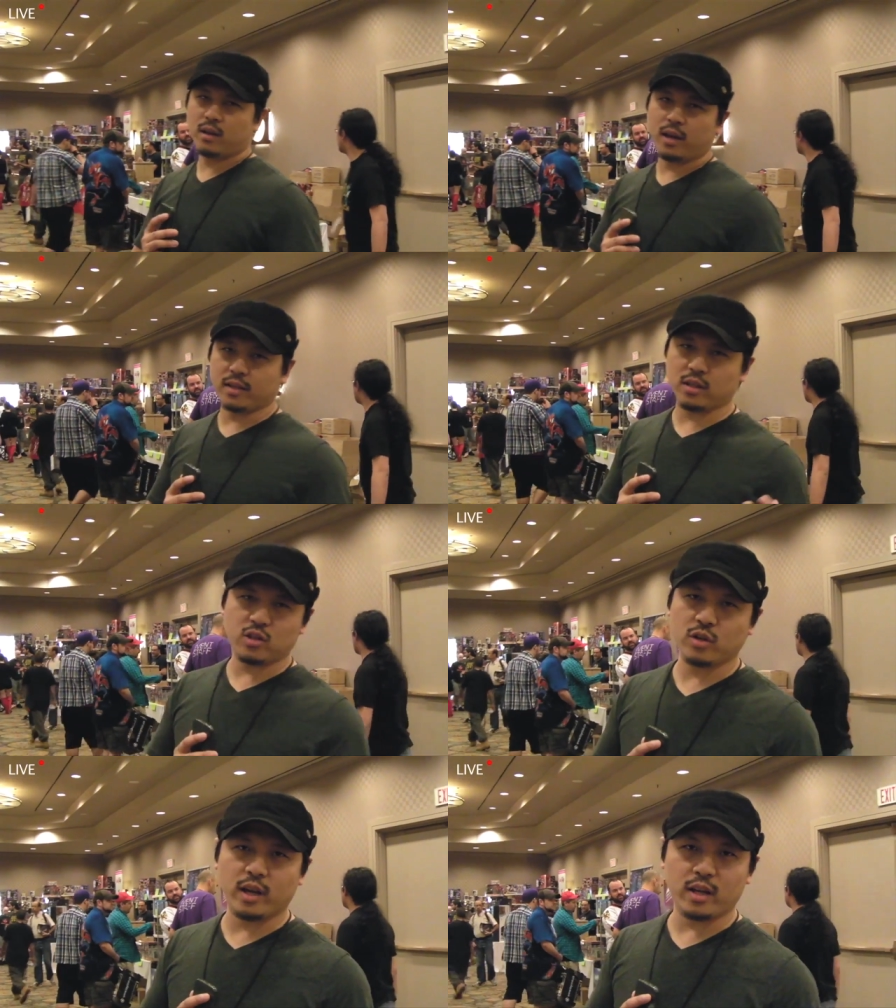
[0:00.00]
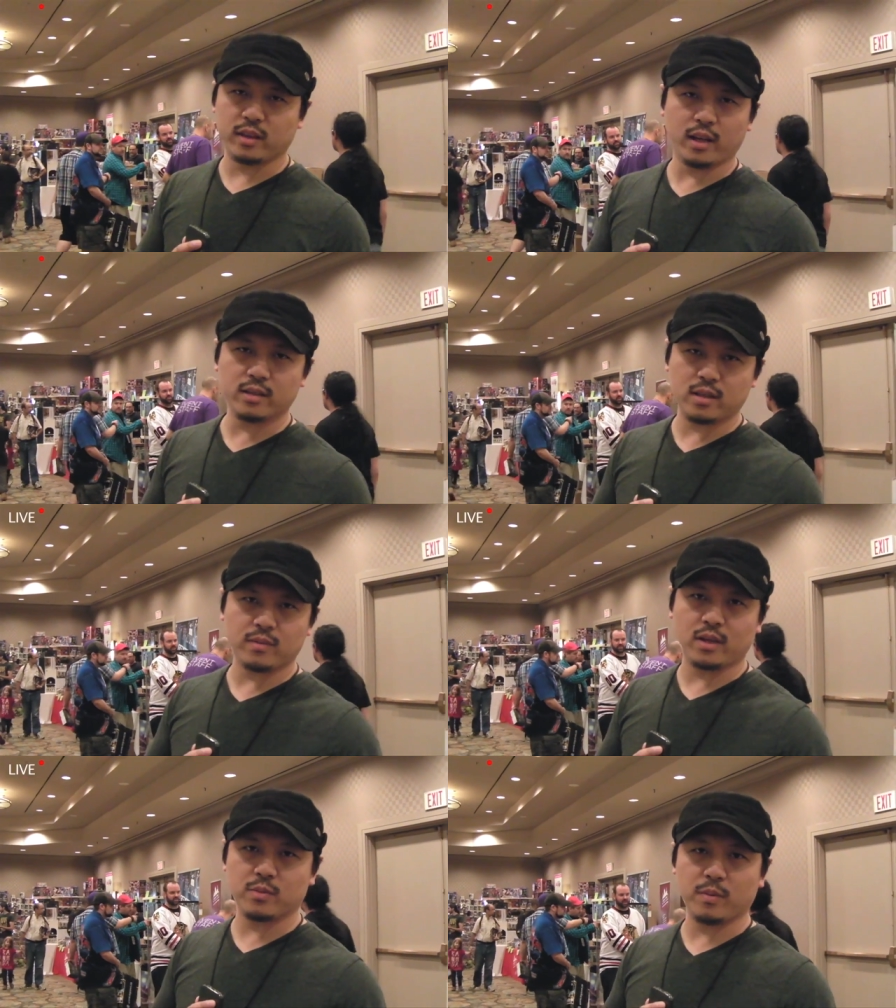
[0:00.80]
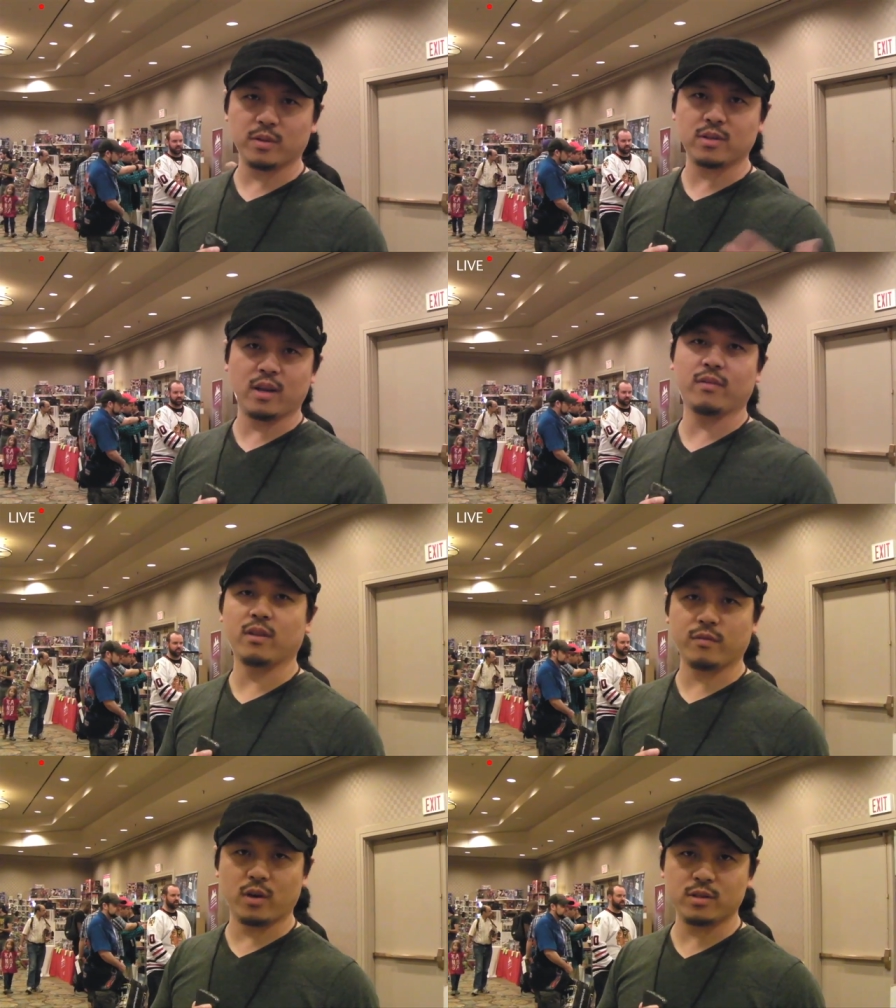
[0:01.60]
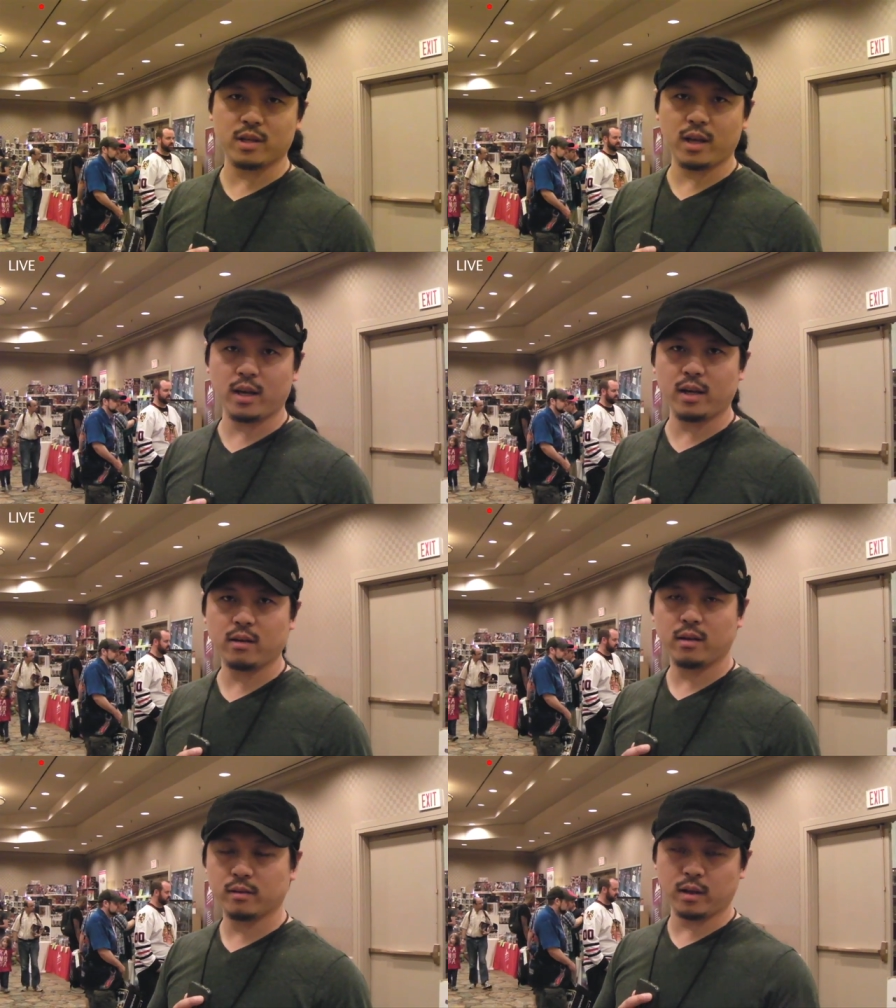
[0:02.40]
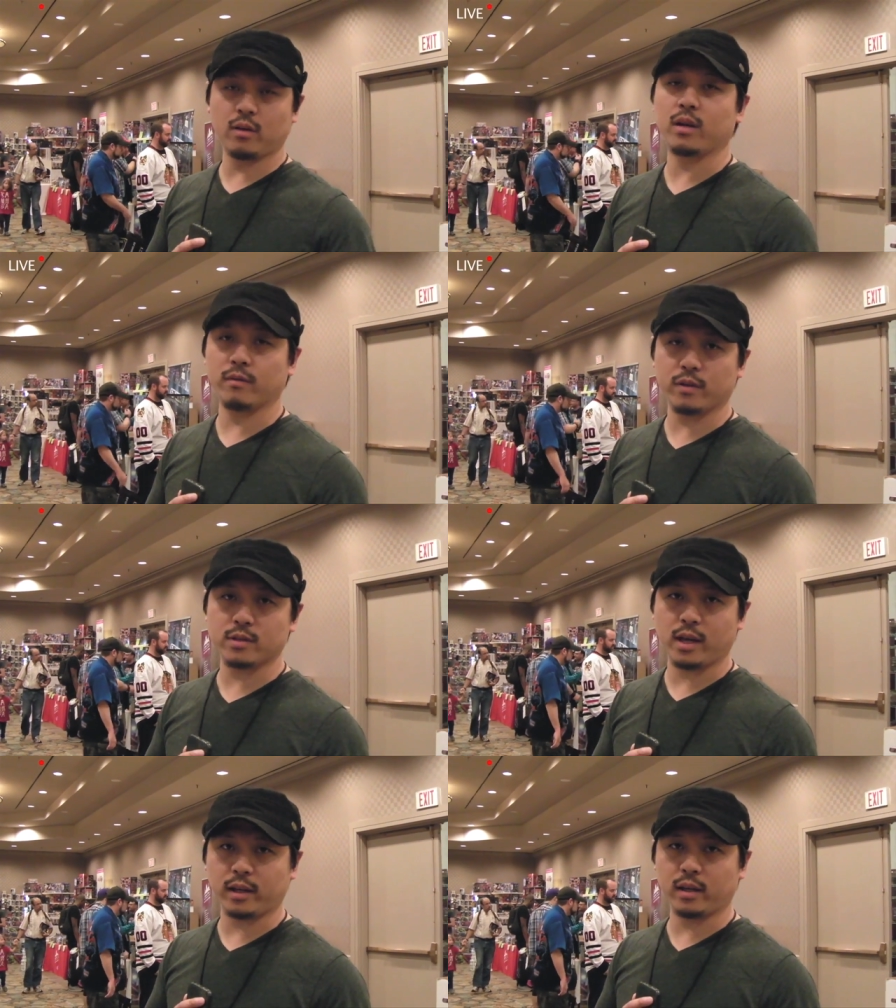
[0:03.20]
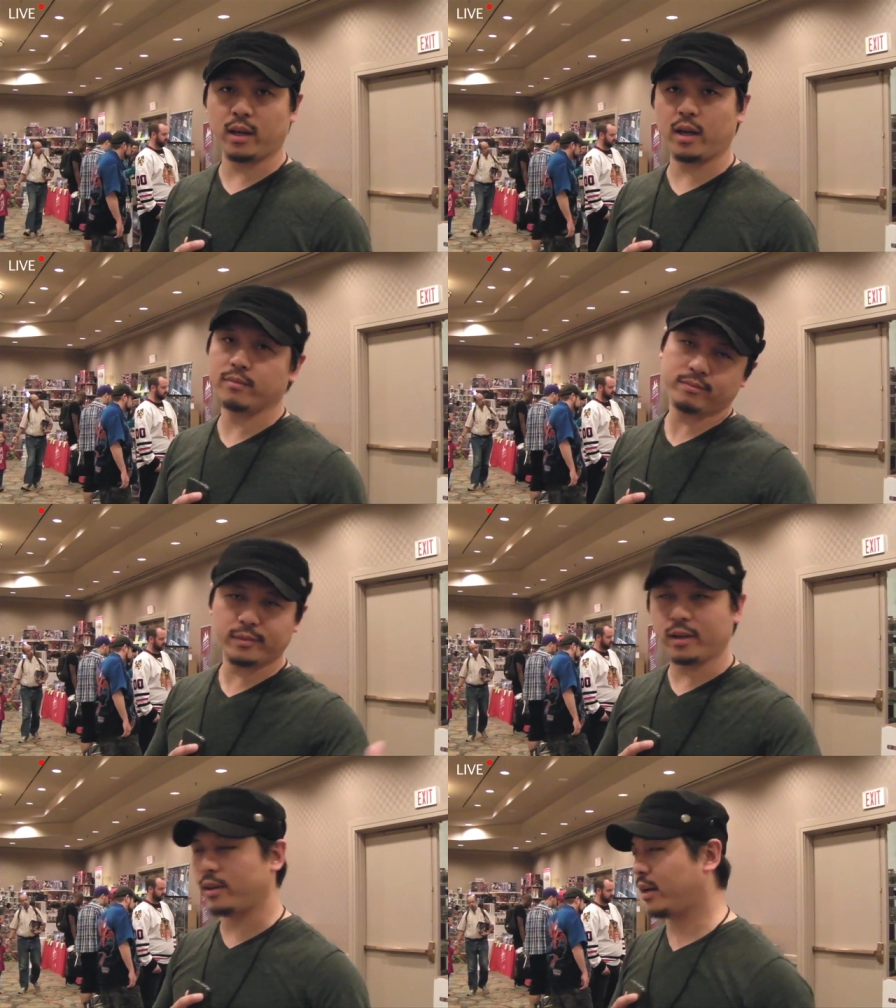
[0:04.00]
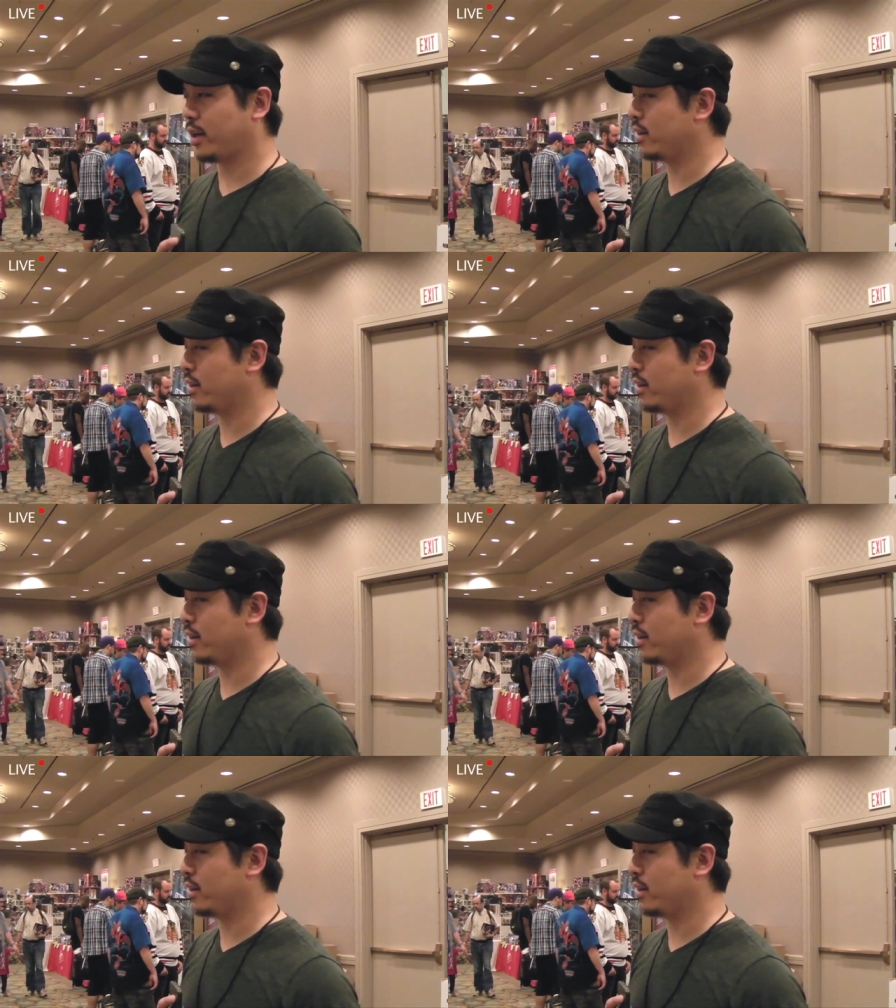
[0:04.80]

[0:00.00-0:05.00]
it's a two day thing. Sometimes people stay for the first day, they don't come for the second day, you know, that kind